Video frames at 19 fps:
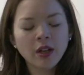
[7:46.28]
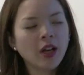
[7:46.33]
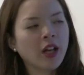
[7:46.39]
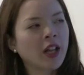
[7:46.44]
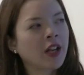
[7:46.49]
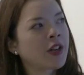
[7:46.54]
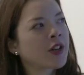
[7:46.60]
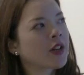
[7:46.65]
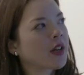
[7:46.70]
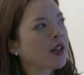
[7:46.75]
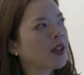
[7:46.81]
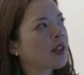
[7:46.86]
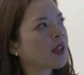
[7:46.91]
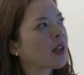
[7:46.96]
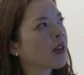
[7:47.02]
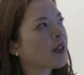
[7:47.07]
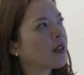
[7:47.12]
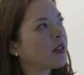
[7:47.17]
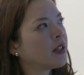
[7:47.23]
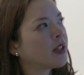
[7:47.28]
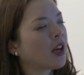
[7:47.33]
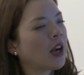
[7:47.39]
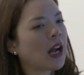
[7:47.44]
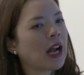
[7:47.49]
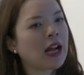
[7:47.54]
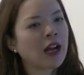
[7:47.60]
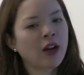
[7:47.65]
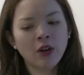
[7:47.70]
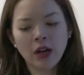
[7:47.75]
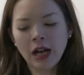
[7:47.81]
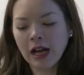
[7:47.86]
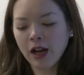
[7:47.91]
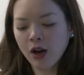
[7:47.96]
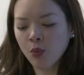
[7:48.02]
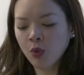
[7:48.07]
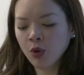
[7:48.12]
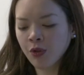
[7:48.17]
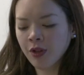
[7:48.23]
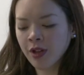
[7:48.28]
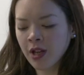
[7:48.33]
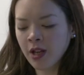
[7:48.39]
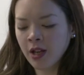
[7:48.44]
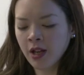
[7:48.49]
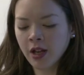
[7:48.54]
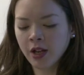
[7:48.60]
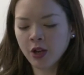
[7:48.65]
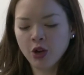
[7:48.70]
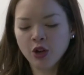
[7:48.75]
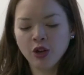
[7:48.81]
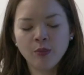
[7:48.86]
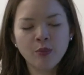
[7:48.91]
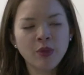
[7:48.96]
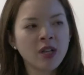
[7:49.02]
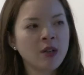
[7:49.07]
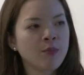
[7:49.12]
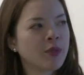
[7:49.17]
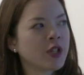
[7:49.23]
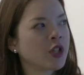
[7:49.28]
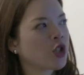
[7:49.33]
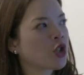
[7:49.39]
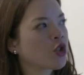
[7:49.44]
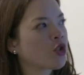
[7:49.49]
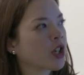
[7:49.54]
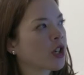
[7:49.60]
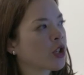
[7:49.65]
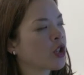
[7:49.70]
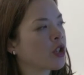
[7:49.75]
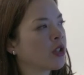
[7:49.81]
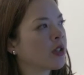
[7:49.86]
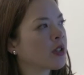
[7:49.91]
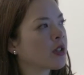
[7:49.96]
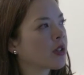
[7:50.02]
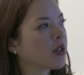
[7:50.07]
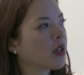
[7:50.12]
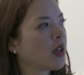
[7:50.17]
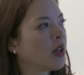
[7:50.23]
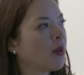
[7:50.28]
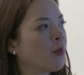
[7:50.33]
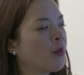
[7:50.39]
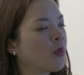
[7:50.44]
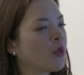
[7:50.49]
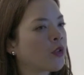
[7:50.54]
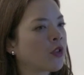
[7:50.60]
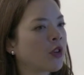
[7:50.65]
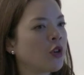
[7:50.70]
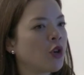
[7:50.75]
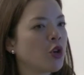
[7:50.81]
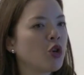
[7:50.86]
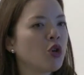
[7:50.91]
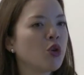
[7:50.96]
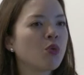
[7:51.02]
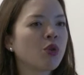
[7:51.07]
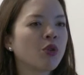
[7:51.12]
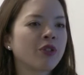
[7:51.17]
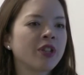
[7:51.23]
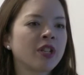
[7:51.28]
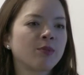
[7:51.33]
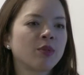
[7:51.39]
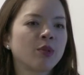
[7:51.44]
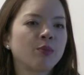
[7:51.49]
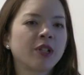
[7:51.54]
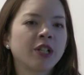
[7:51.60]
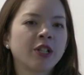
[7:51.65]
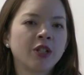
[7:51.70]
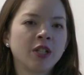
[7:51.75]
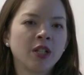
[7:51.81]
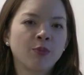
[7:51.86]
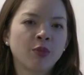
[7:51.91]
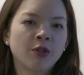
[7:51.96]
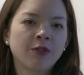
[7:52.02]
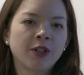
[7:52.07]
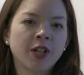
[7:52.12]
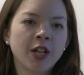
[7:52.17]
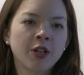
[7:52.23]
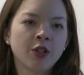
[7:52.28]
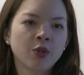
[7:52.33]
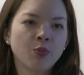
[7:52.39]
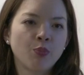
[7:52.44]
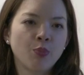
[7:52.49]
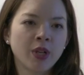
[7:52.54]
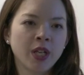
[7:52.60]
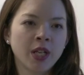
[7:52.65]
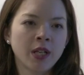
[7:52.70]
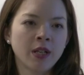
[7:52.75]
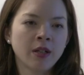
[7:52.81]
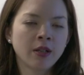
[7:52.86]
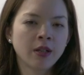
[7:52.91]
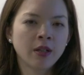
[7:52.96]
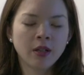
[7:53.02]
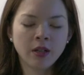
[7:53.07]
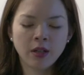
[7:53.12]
And I think, you know, how will the economy be structured? So who will these mobility providers be?